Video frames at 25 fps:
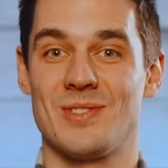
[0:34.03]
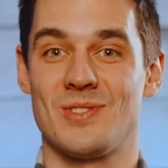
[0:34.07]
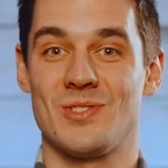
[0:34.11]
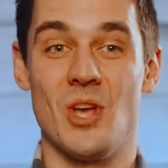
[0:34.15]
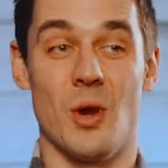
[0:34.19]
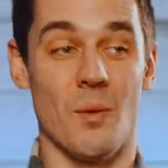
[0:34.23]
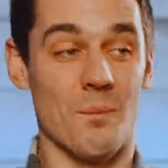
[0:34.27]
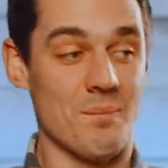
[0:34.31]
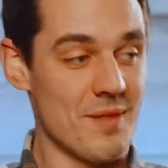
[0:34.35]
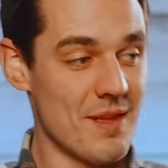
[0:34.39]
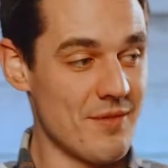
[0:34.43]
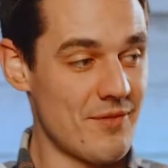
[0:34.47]

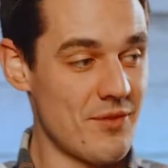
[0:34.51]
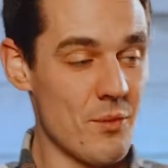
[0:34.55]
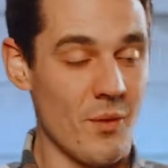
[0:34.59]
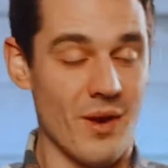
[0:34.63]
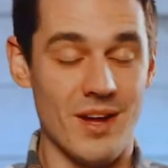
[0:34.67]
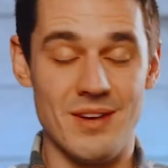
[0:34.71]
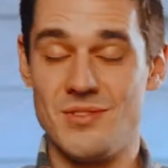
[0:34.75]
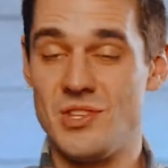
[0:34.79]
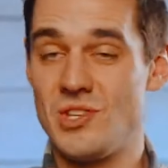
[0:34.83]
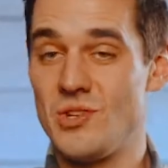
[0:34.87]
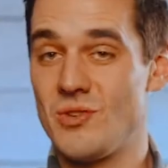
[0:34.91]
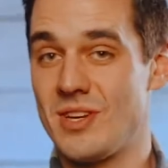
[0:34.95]
So if you
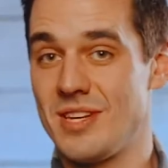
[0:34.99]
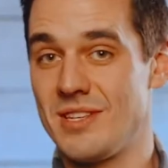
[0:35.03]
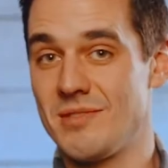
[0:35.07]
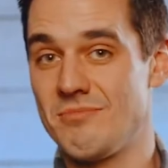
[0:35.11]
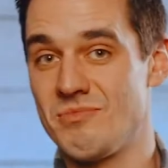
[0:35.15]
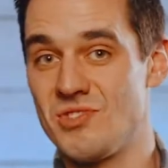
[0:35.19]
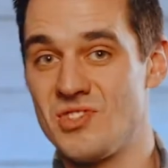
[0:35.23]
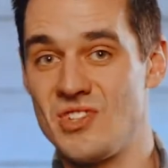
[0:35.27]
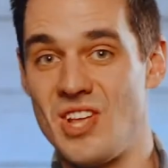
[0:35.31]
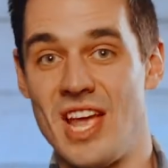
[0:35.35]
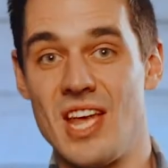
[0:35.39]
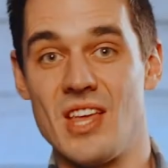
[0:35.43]
want, you
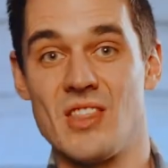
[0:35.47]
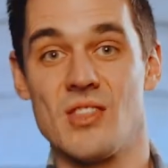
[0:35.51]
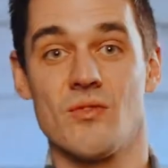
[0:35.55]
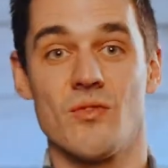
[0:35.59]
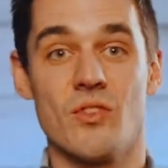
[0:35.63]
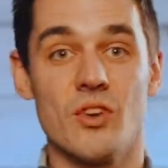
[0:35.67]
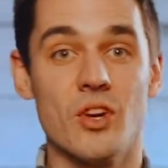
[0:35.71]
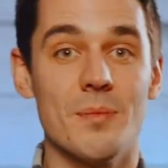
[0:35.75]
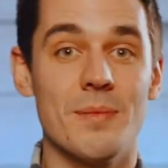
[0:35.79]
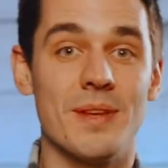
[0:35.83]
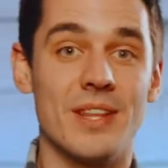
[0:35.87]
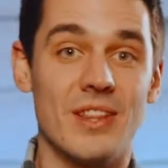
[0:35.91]
can stay in the
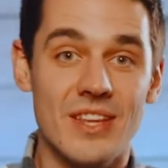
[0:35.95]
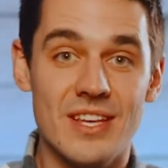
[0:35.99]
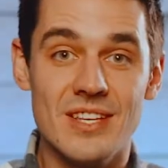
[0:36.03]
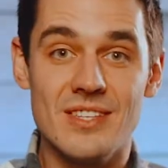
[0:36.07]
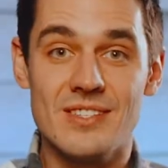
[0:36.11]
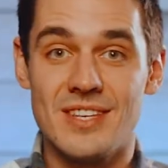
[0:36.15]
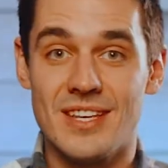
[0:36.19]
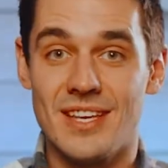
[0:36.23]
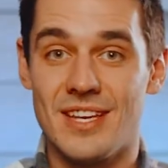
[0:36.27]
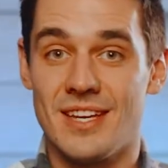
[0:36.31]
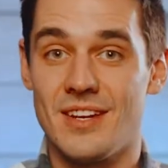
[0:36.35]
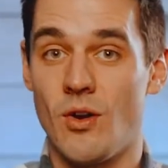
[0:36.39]
room and
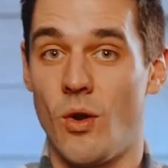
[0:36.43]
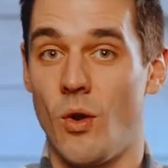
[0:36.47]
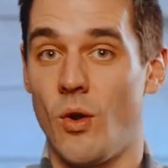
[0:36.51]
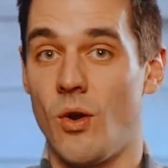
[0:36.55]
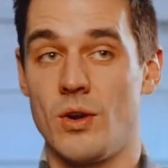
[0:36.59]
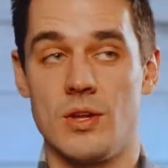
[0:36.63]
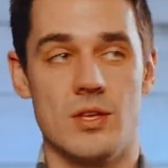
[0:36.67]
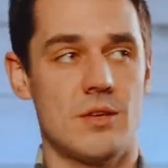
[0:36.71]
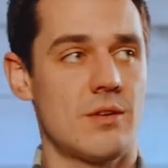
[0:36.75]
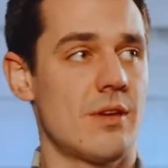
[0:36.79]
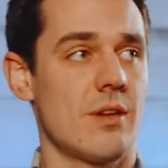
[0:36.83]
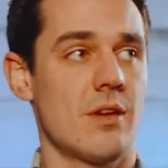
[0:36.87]
listen,
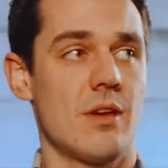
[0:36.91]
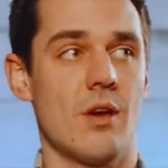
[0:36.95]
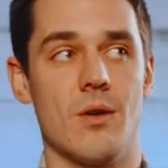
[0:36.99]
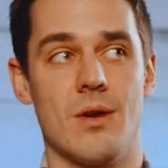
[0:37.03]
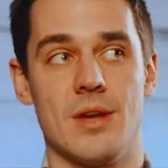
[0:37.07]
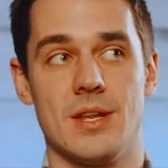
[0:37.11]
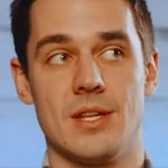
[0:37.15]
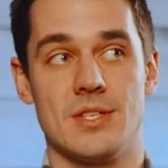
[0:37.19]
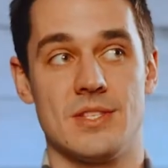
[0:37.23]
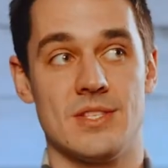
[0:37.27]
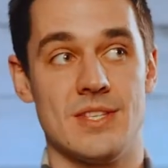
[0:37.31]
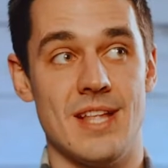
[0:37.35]
or you can go
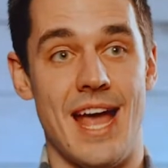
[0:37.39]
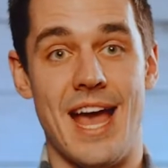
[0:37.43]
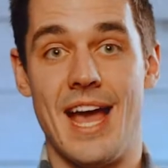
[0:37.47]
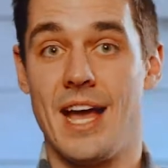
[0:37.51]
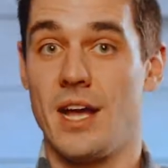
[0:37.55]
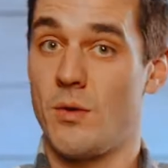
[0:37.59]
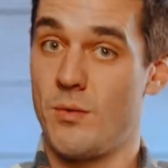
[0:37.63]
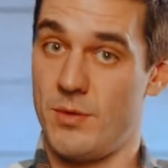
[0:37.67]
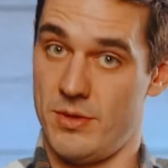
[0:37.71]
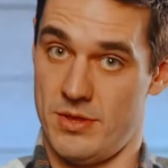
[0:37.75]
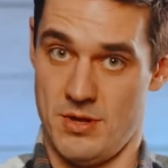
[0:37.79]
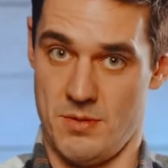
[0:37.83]
get a
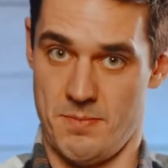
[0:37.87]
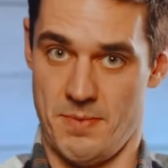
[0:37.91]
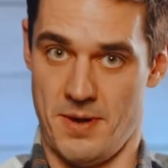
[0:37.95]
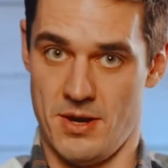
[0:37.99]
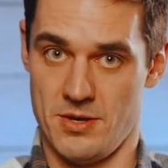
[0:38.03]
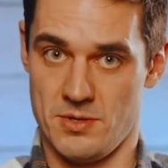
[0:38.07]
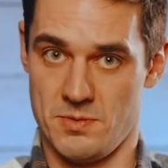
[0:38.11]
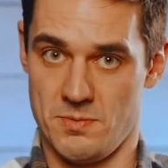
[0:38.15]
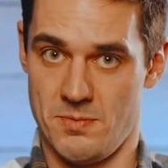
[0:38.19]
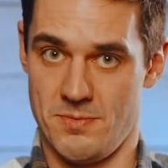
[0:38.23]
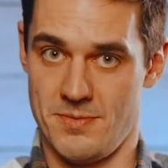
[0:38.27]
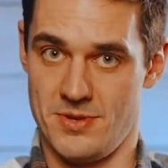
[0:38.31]
snack with your
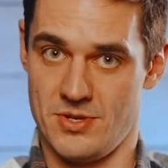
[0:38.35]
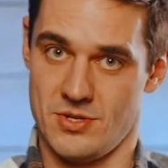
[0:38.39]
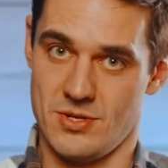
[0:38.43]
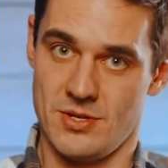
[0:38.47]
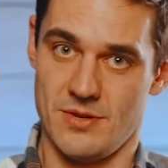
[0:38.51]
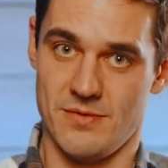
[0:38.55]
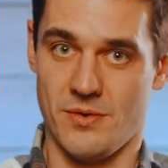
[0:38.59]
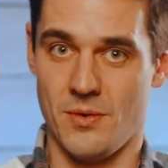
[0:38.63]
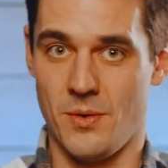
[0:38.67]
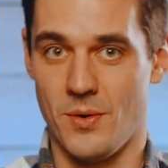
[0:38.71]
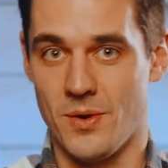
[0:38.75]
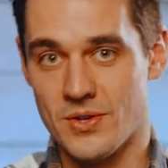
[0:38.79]
parents' permission,
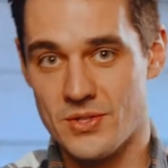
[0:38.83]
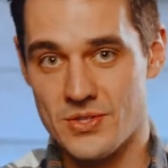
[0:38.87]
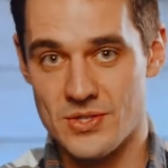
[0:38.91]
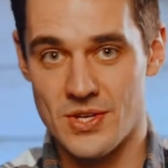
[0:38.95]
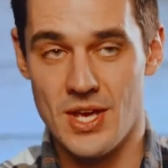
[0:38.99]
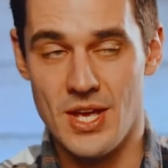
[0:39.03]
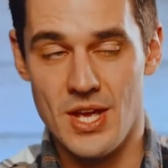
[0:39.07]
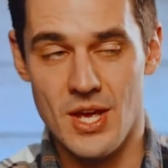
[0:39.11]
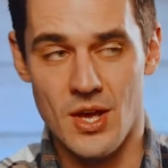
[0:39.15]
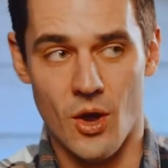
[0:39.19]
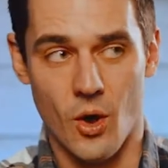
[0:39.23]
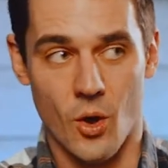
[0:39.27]
of course,
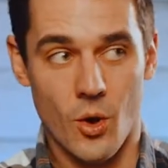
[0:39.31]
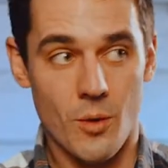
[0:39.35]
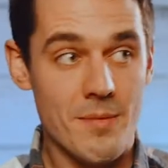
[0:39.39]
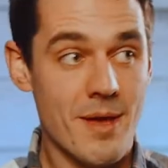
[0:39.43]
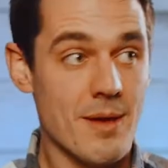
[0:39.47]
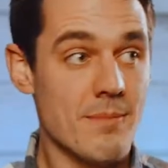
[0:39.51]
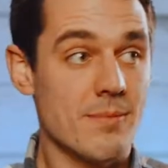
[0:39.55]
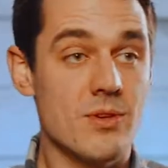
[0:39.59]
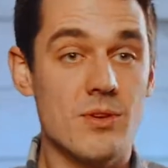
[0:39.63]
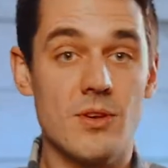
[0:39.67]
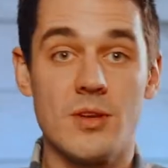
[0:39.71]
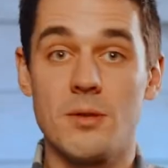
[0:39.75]
or
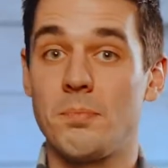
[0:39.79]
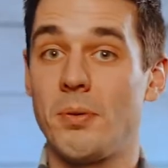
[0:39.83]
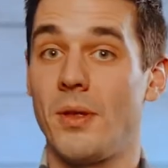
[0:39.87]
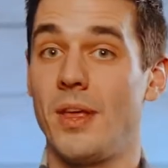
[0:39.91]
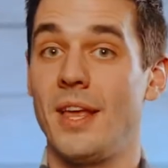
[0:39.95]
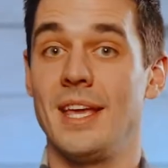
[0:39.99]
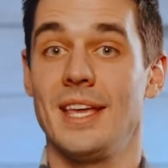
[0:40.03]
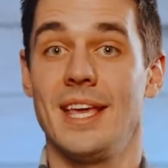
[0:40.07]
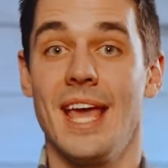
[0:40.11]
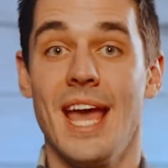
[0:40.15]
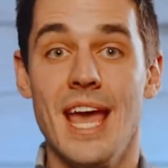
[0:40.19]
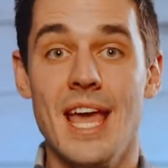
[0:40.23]
maybe you could
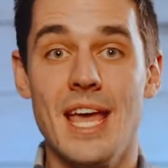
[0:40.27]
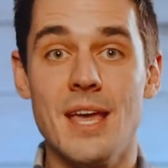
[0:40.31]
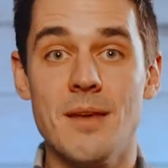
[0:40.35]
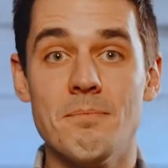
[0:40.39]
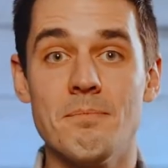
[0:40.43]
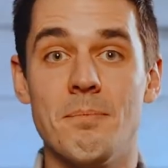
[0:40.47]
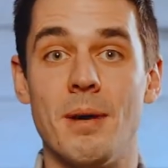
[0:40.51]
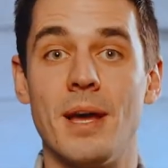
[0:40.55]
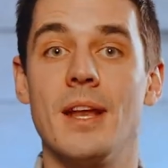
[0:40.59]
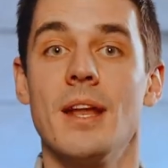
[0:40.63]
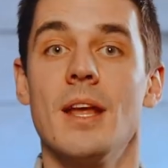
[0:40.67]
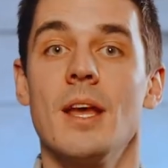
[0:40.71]
play a
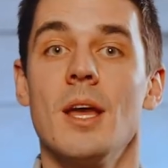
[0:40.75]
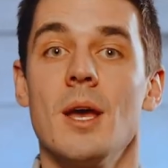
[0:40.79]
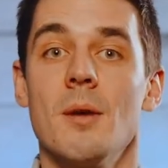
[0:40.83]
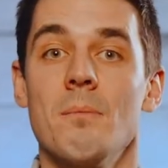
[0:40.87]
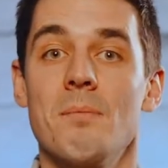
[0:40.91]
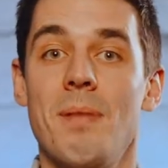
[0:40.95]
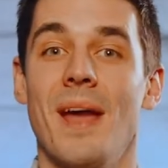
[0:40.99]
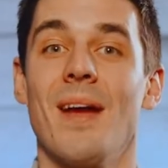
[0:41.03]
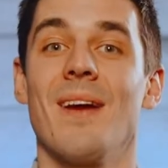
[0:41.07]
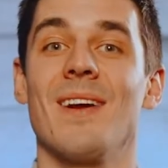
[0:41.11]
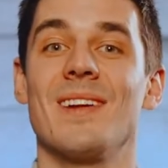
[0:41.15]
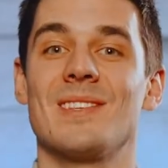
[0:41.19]
game, but
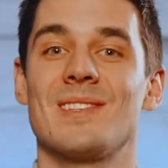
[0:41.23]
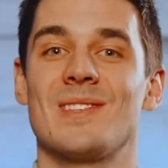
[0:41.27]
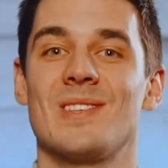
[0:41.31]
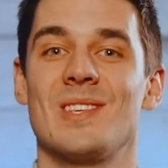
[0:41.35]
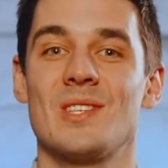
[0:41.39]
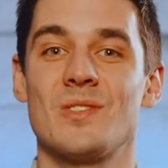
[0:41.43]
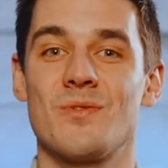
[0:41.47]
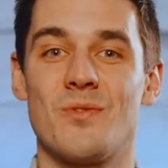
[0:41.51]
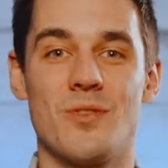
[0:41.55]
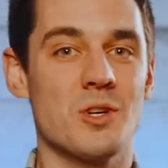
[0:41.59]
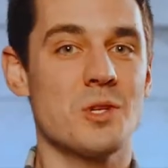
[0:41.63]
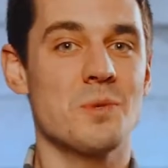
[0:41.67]
parents,
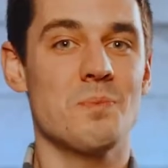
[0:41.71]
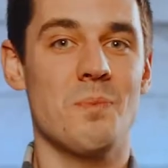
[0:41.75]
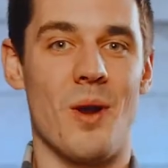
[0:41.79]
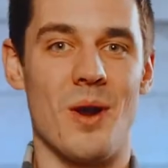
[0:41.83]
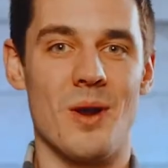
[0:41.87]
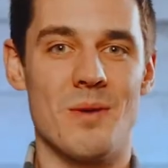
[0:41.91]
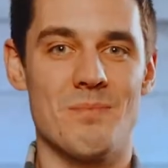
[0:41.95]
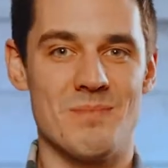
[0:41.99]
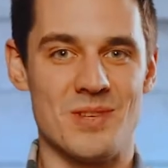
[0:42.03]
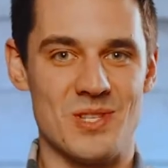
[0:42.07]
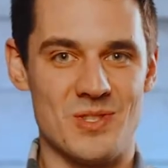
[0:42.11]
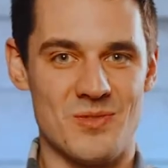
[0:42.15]
this first
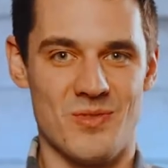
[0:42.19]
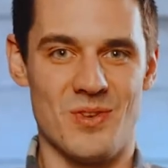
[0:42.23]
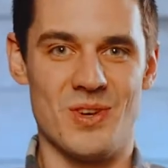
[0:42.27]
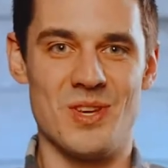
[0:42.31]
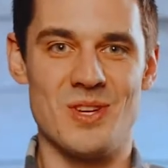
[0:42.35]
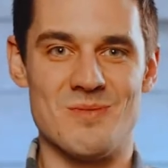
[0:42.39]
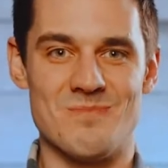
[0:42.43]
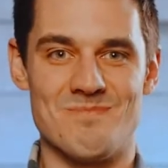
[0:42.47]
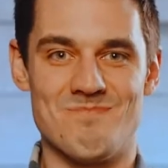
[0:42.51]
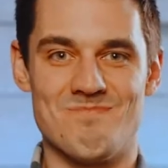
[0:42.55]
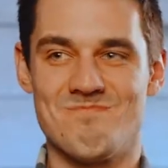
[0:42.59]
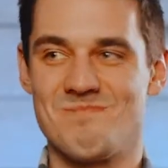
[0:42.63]
part is for
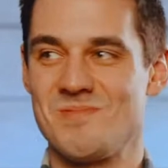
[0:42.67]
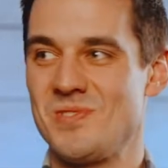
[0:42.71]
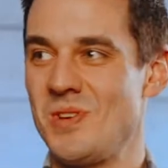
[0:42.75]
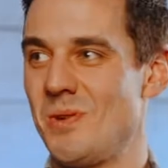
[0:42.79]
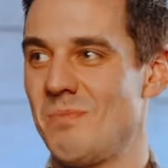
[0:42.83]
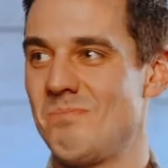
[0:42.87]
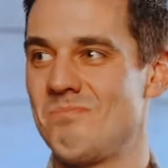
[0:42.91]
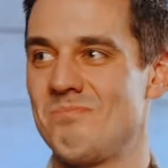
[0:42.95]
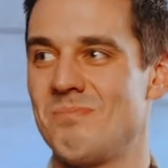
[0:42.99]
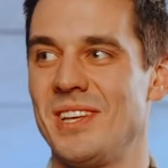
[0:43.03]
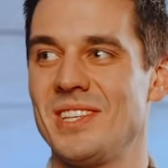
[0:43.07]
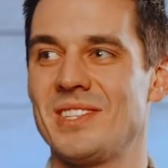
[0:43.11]
you.
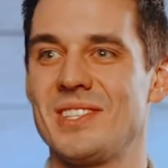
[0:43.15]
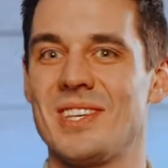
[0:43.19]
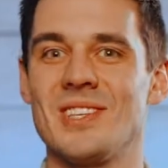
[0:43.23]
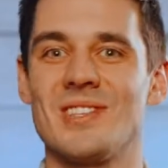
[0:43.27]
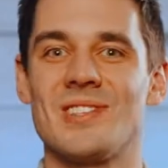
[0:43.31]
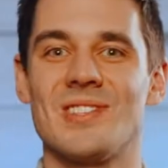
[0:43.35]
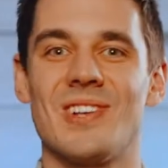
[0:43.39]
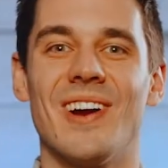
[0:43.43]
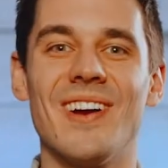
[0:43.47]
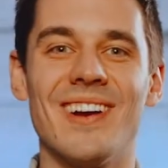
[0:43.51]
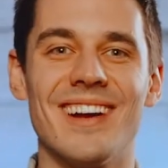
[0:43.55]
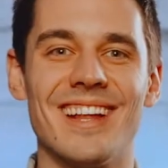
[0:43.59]
So let's get
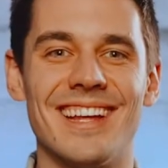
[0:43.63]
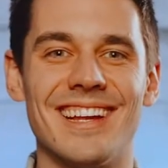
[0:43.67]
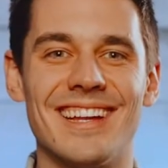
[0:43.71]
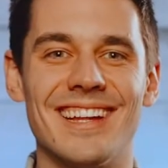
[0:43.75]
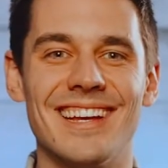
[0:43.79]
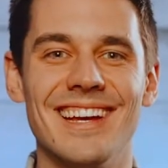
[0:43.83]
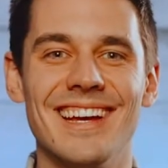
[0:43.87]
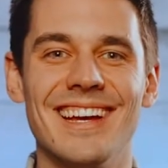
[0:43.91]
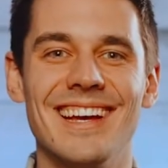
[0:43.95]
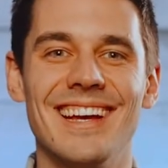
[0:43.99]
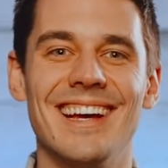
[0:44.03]
started.